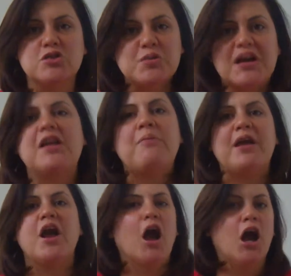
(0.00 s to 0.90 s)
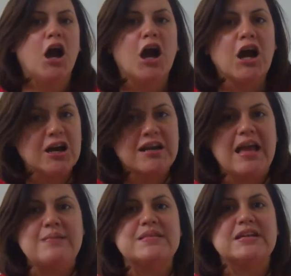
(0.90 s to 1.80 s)
were going to be her
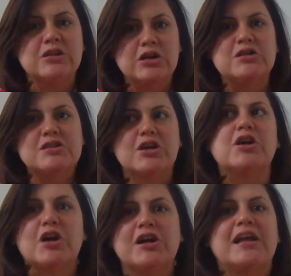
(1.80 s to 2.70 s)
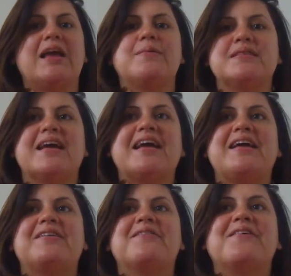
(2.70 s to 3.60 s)
names. Like, those are her names. Like,
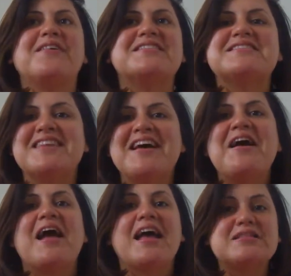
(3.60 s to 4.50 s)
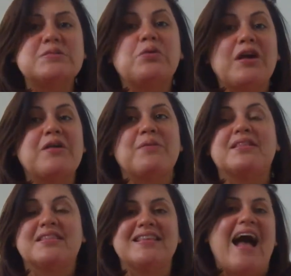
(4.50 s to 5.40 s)
it's weird, but
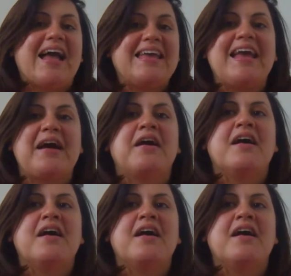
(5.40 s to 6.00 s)
I feel